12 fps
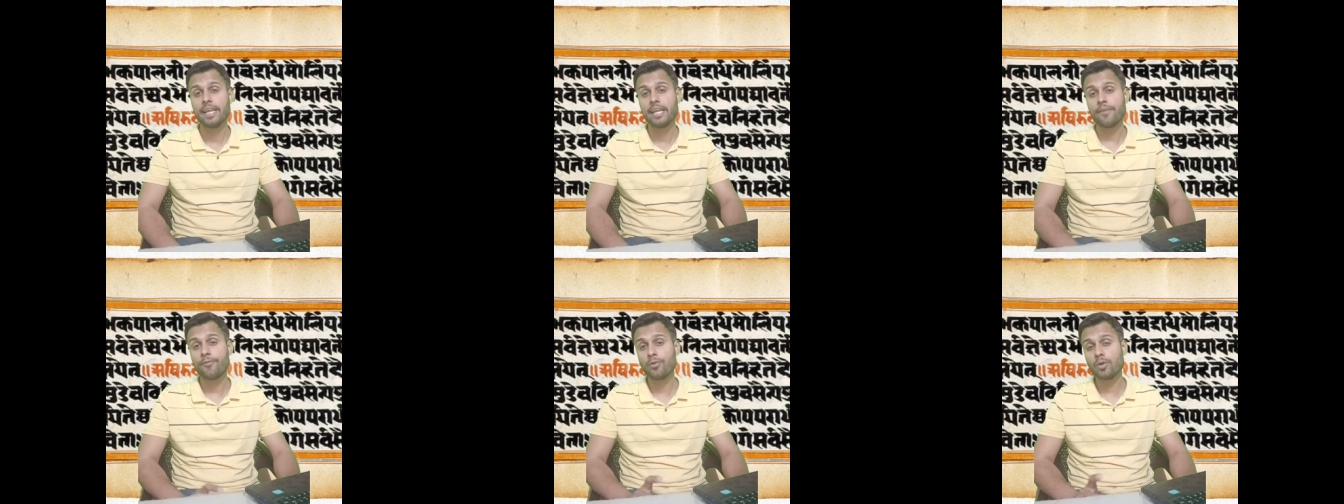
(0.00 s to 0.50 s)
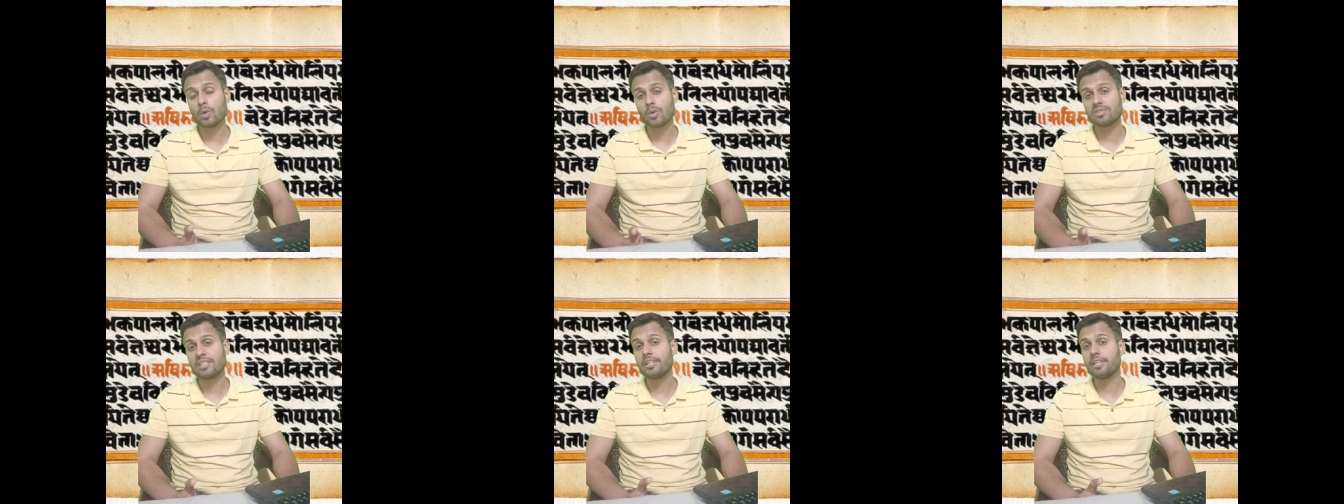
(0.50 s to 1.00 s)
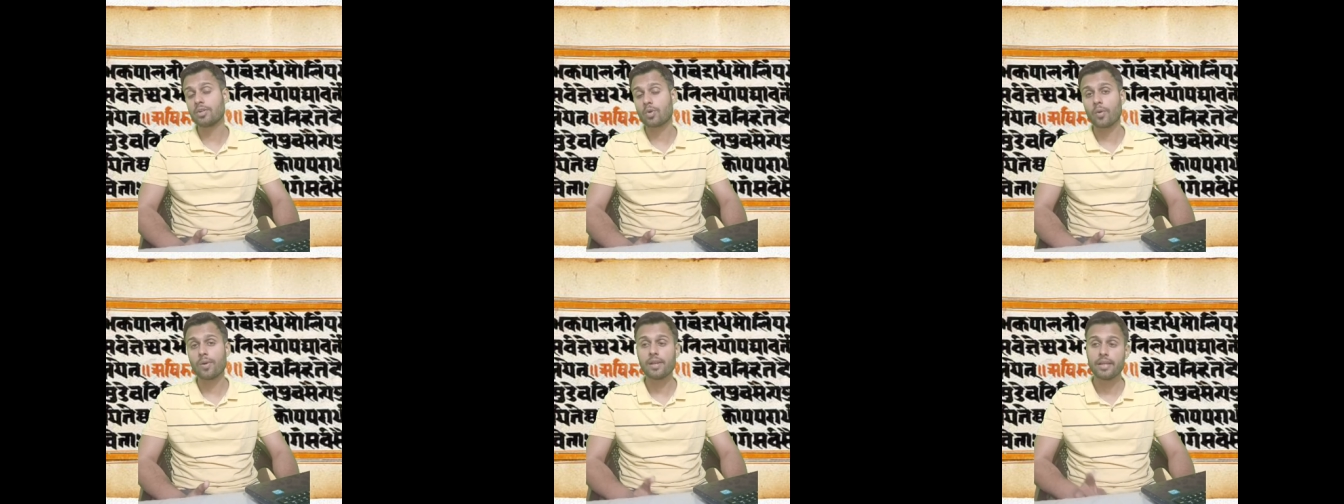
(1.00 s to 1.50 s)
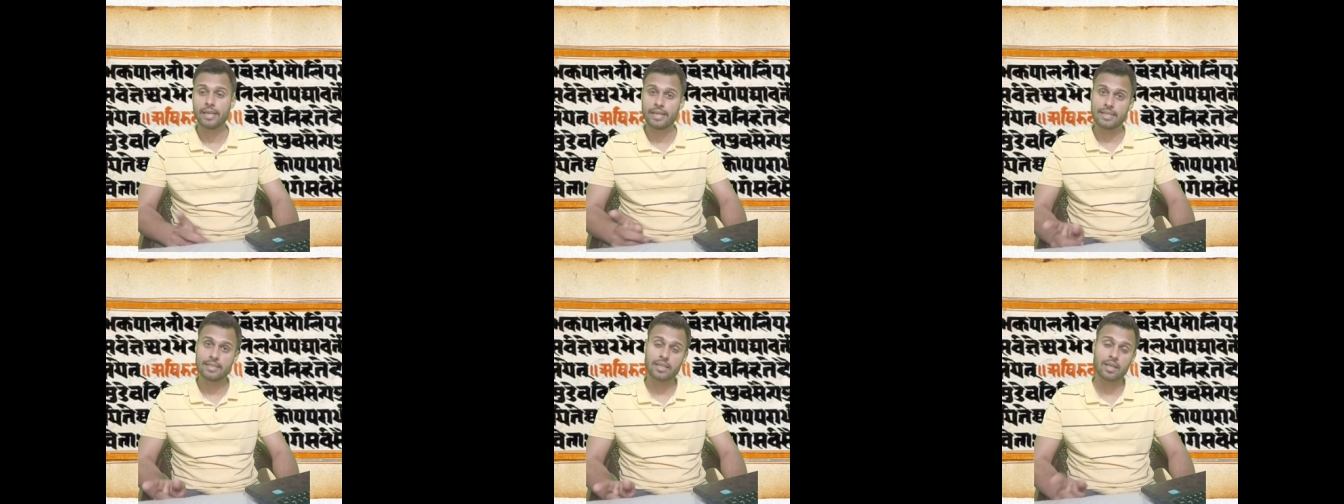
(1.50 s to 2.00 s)
If you closely recall,
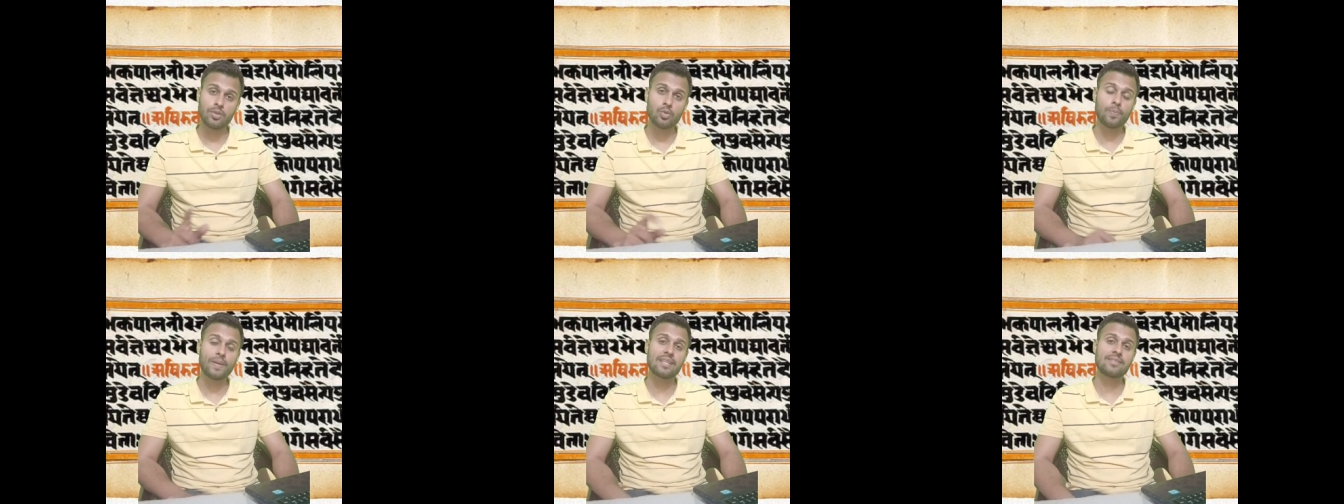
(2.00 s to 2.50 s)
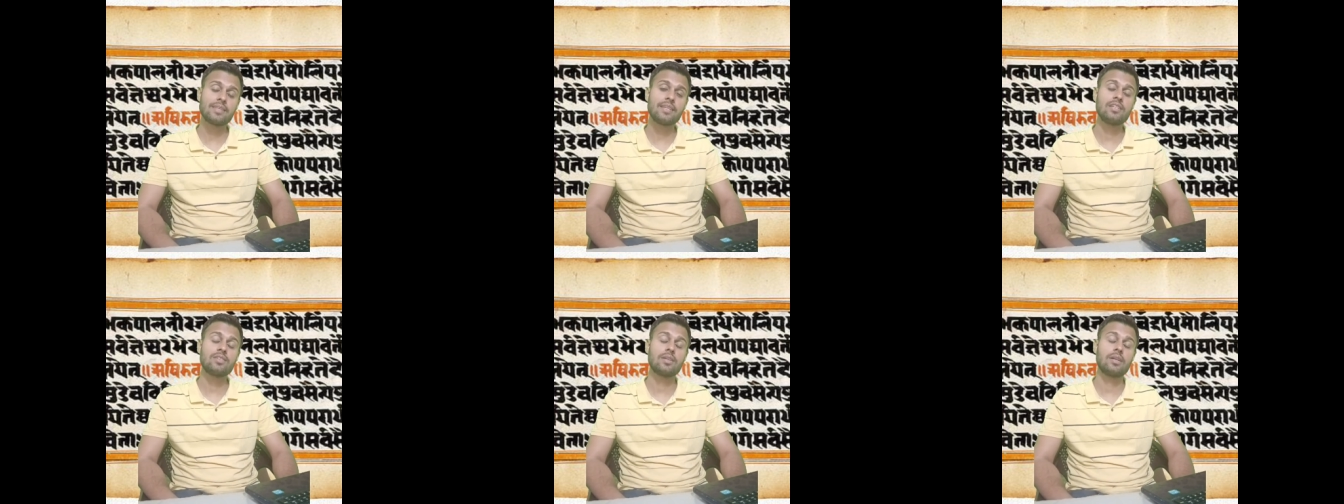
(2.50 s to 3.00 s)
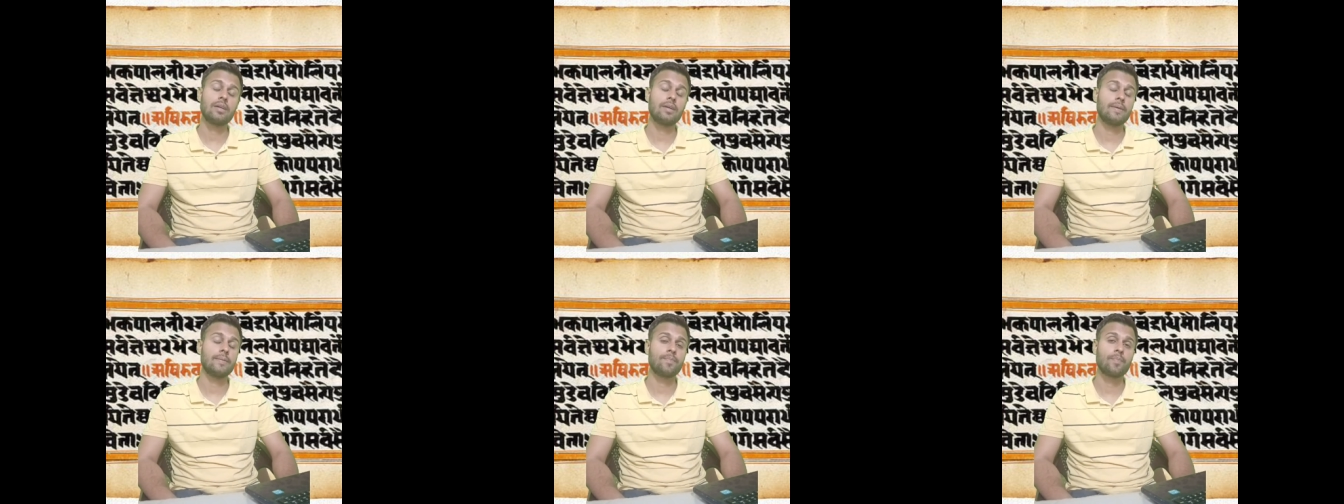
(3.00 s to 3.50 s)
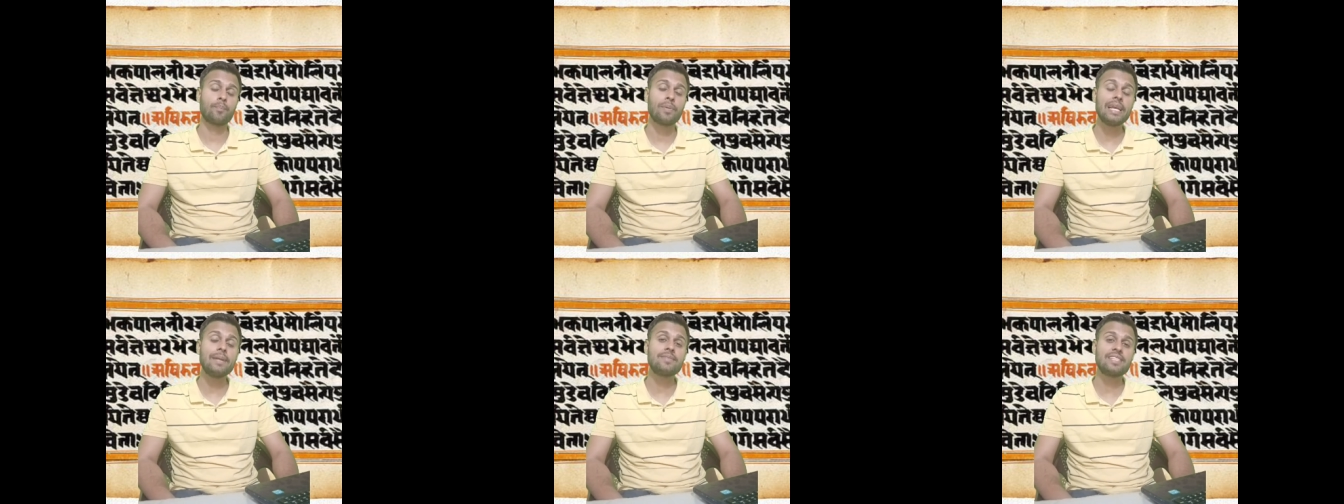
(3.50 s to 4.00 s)
in the UPSC
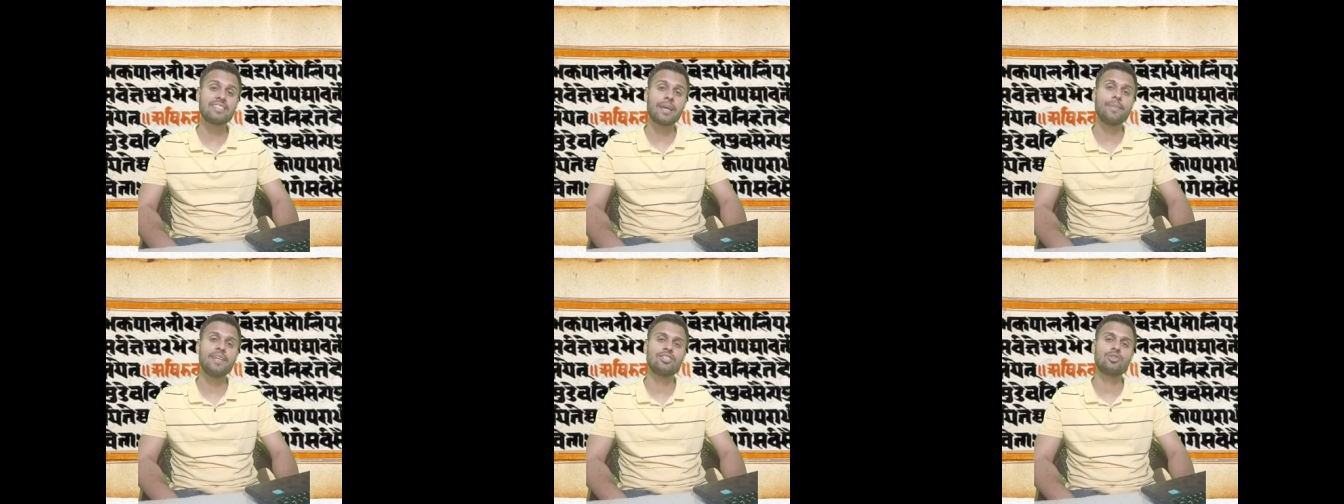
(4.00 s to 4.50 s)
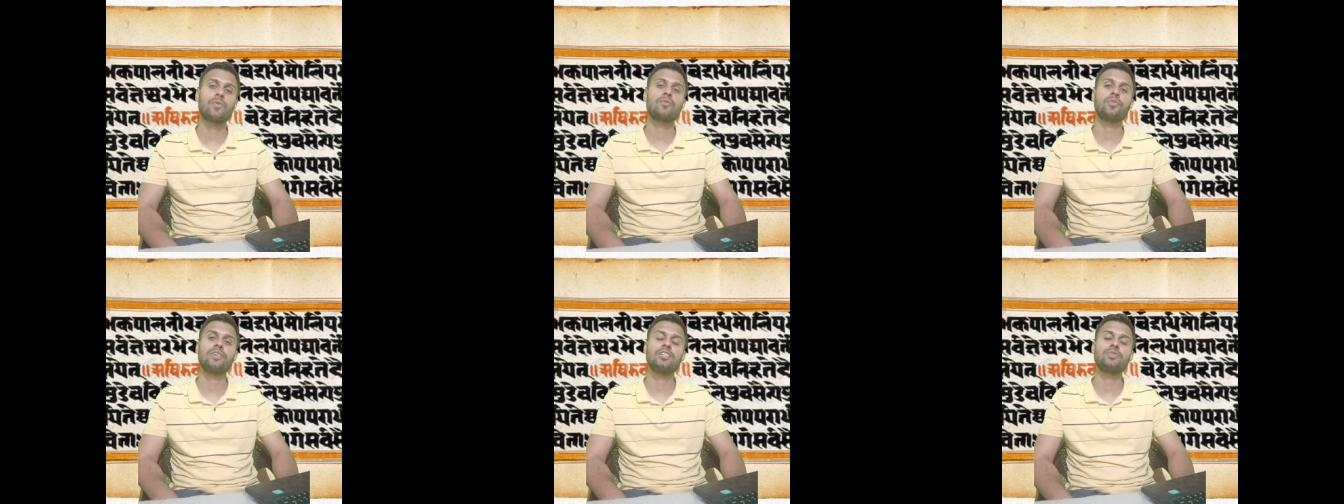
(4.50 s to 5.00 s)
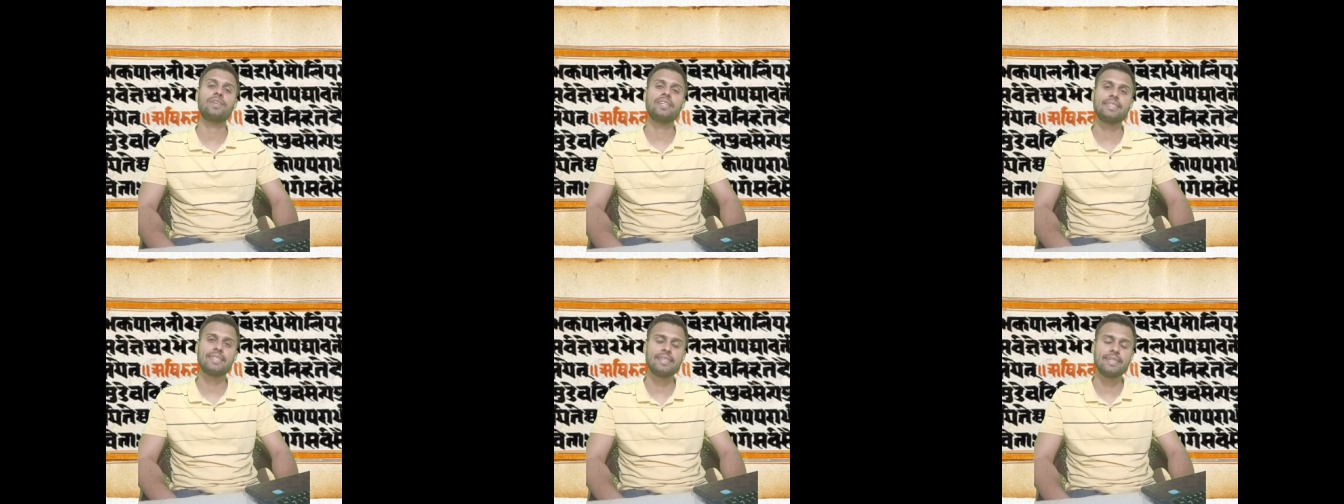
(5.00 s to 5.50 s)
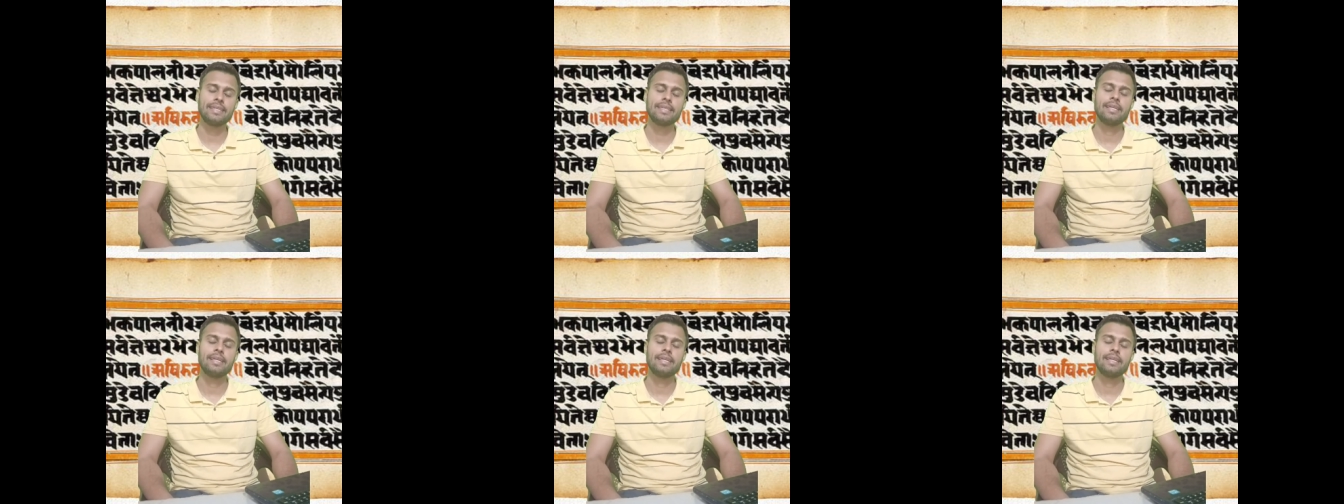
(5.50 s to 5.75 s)
prelims examination of 2023,